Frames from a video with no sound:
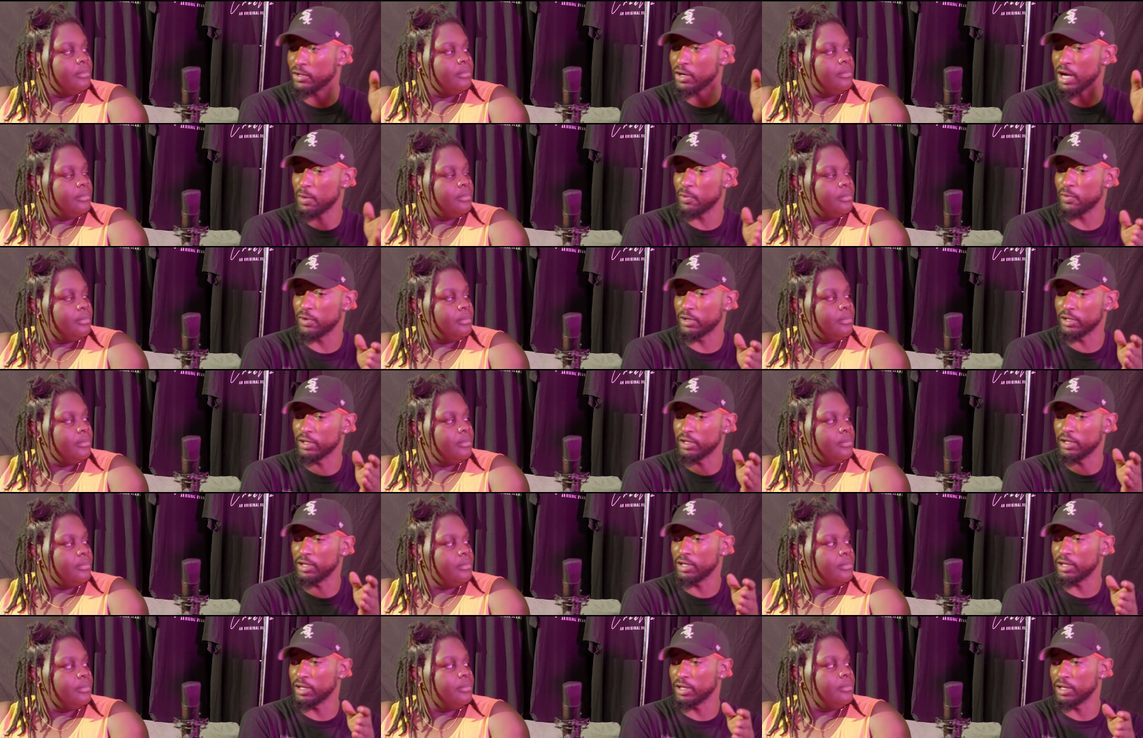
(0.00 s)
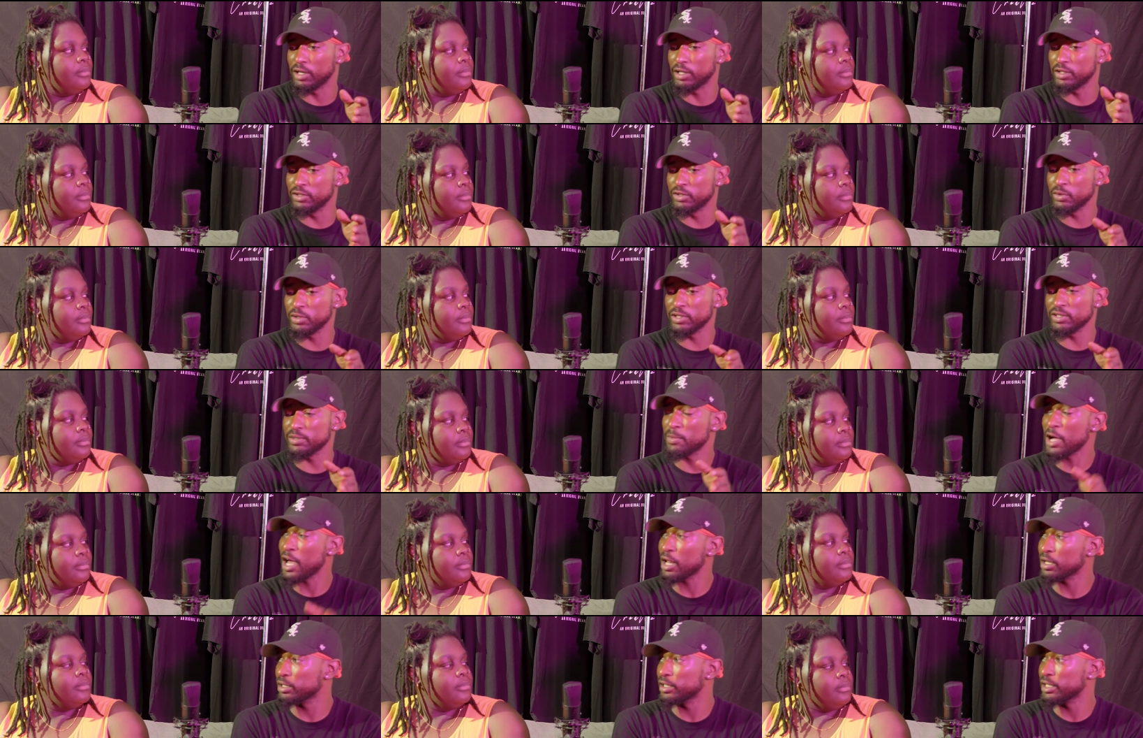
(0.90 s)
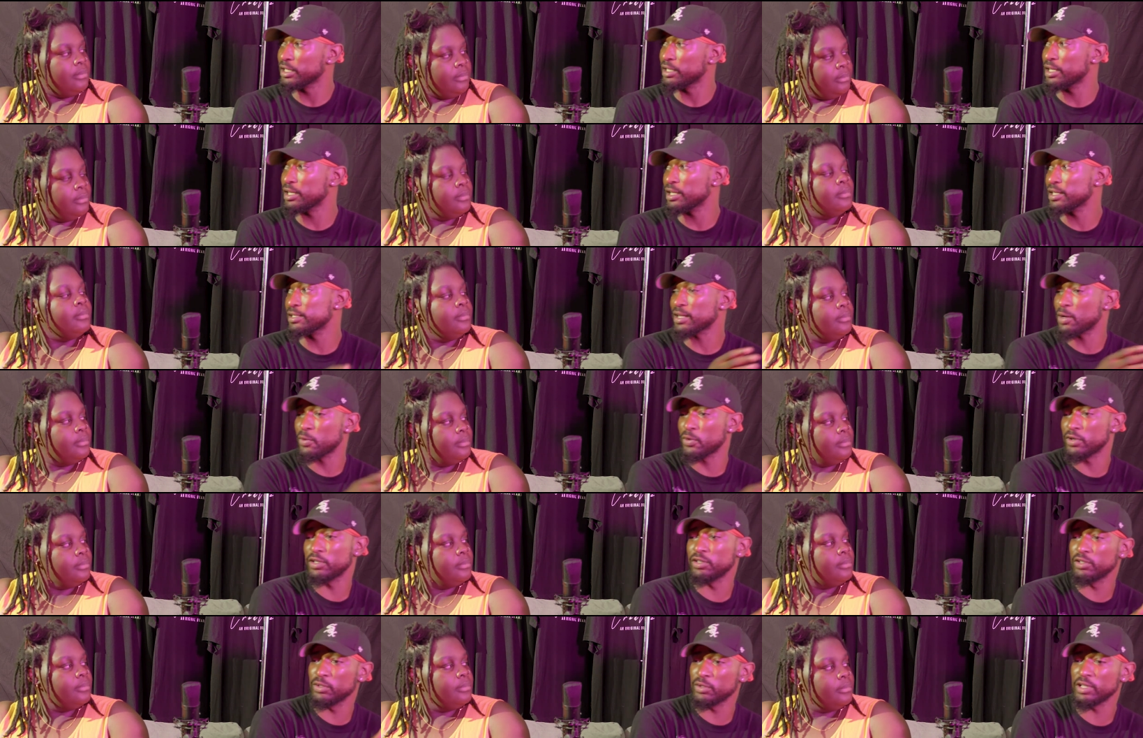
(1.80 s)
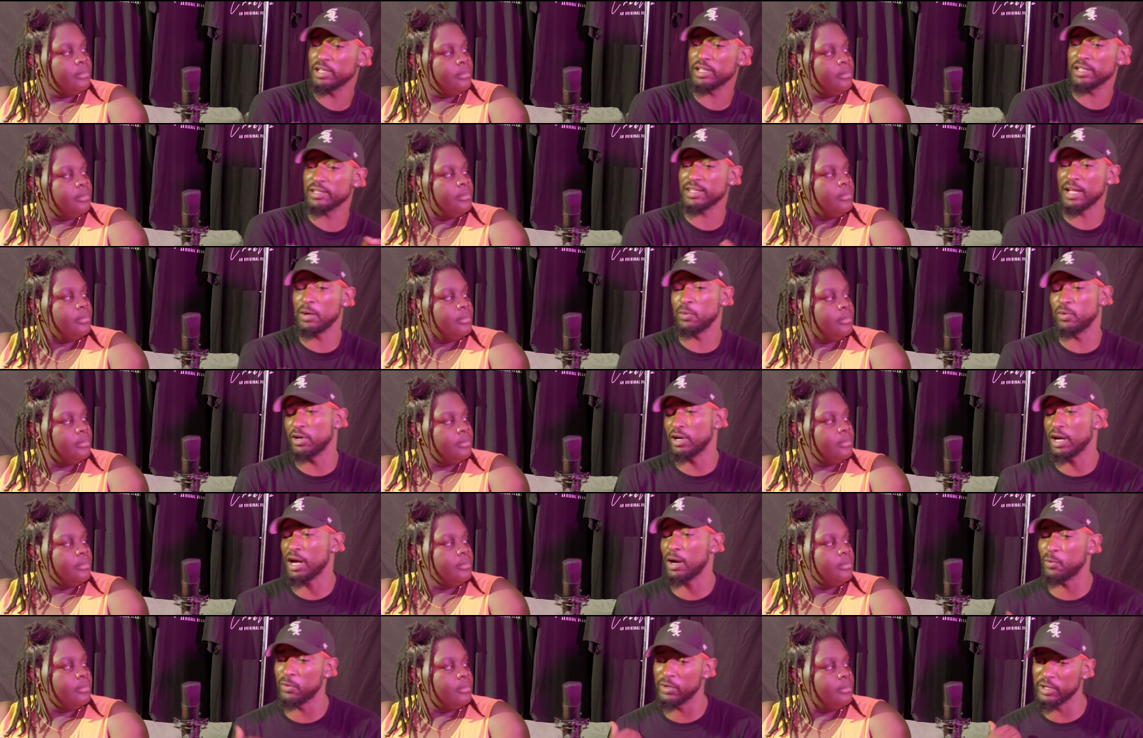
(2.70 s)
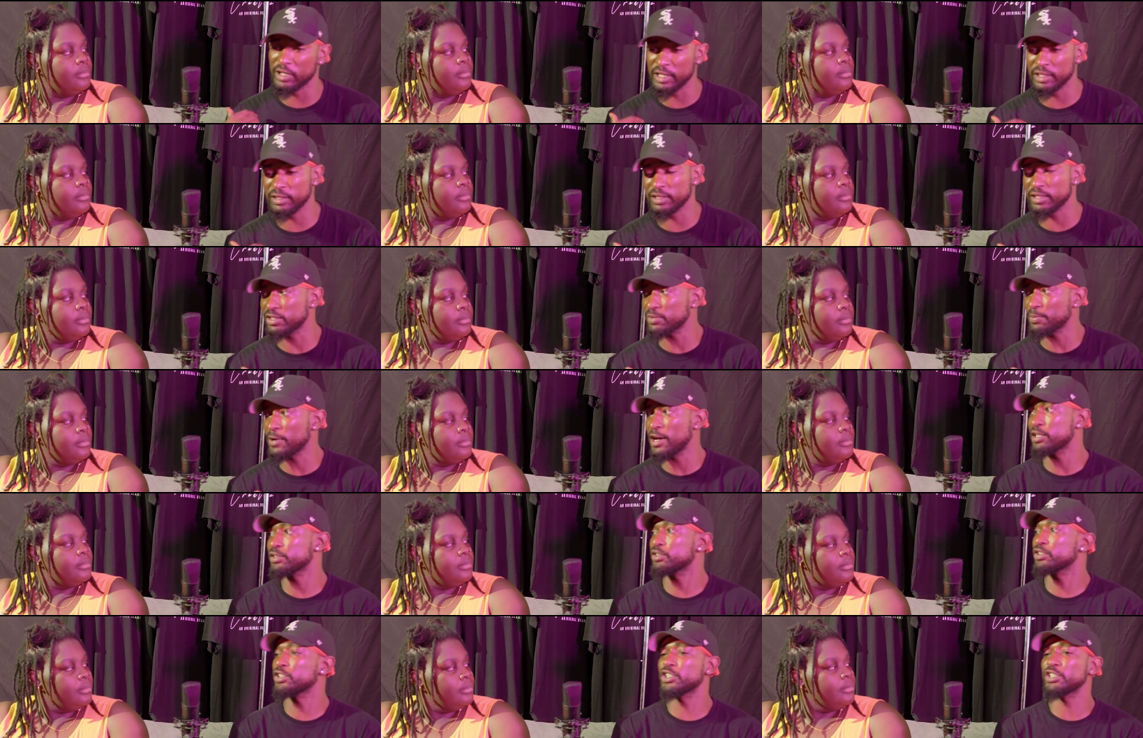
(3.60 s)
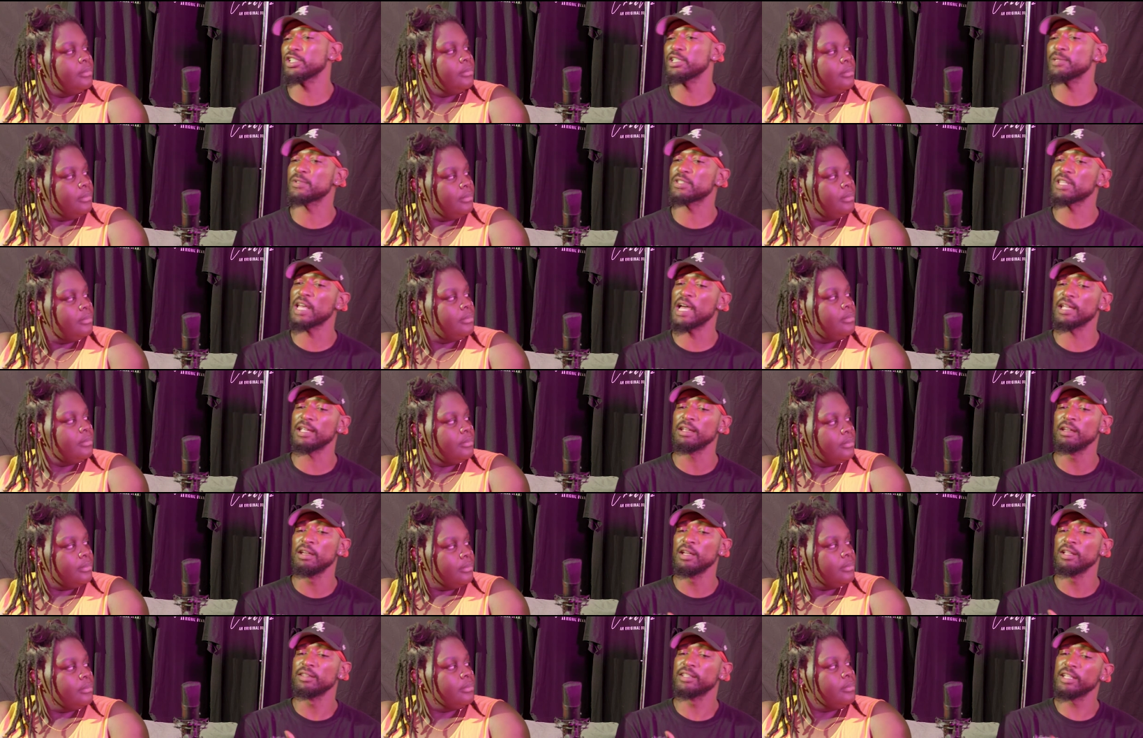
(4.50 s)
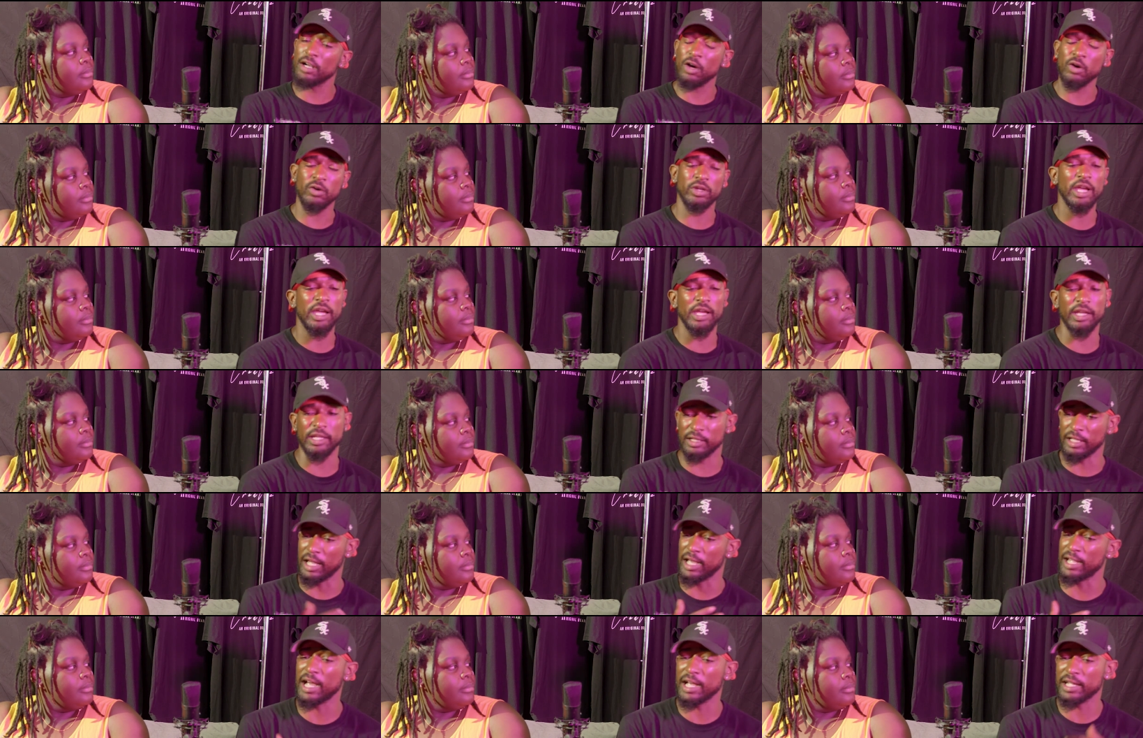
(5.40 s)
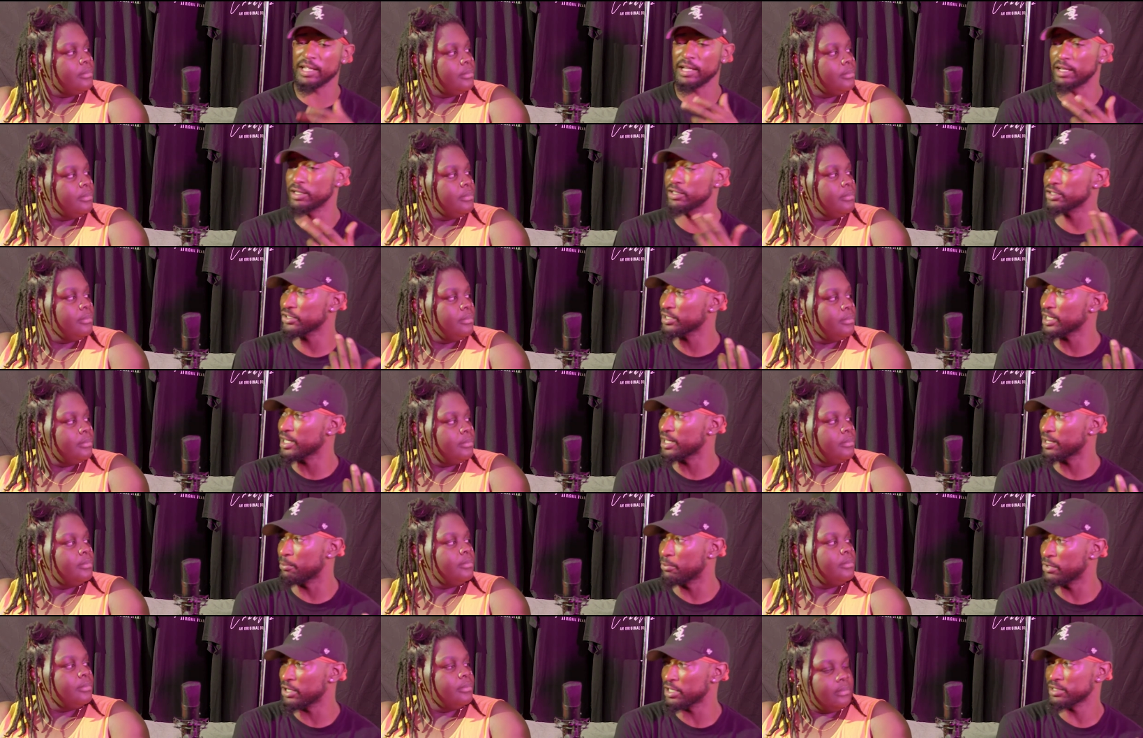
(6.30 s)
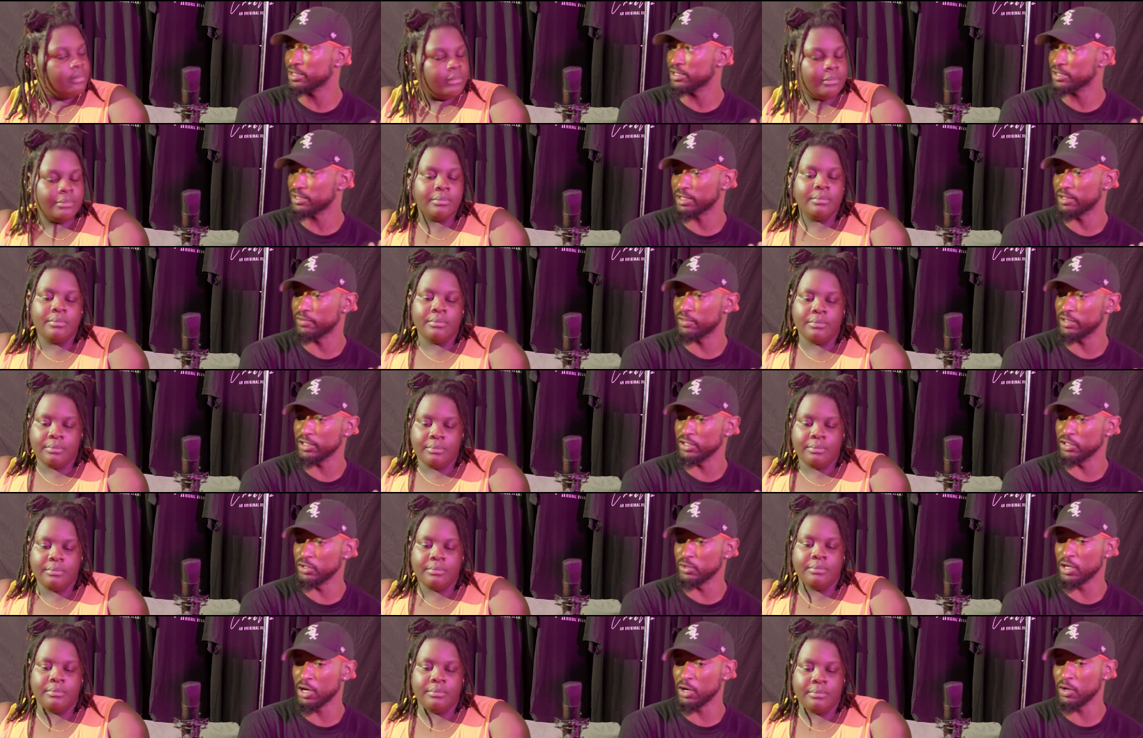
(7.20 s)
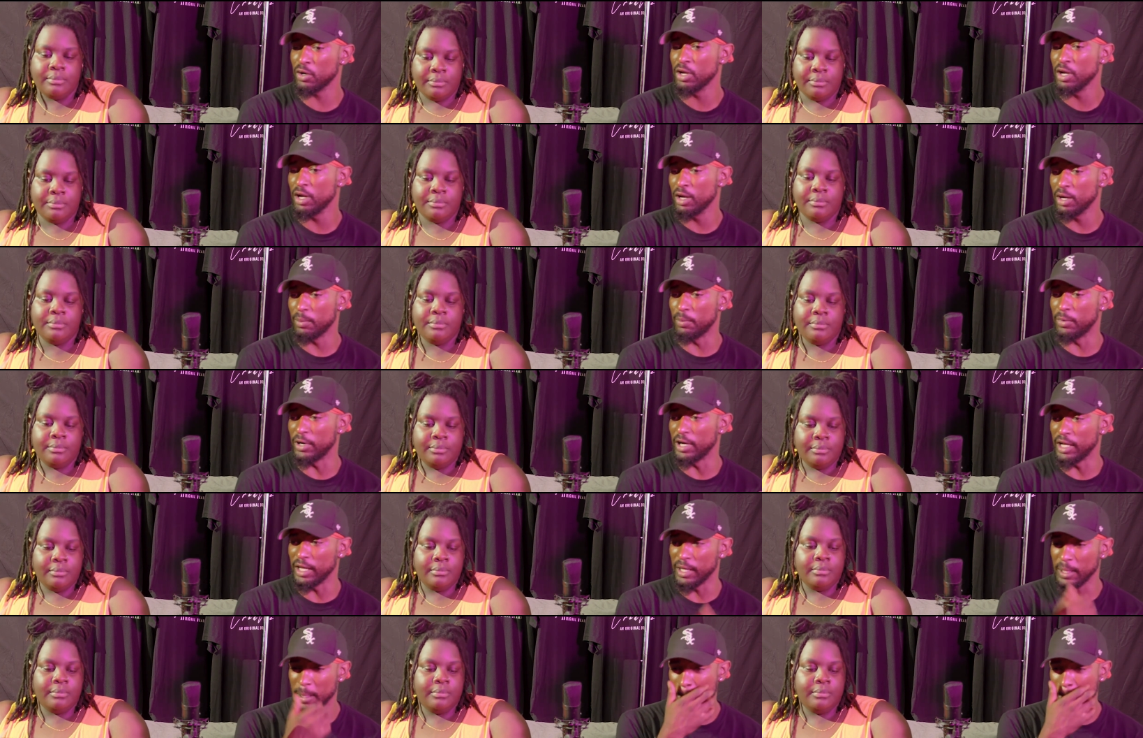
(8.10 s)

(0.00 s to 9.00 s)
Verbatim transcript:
Speaker 1: I wanna uh, do these modeling gigs. I wanna do this. I want, I wanna get these sponsorships. Like then okay, like I can understand the business of it, you know. Mm-hmm. But